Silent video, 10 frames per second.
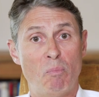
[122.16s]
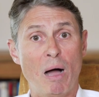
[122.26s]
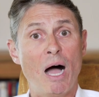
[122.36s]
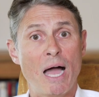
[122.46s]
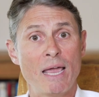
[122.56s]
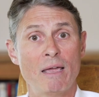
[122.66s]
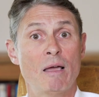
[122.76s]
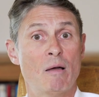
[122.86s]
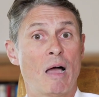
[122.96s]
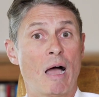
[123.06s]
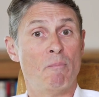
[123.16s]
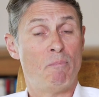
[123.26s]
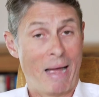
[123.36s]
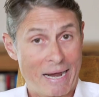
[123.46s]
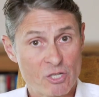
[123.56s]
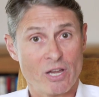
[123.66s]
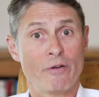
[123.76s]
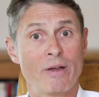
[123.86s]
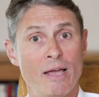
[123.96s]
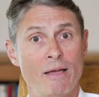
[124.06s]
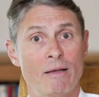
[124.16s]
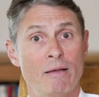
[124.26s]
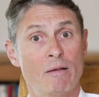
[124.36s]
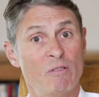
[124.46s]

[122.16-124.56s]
by bacteria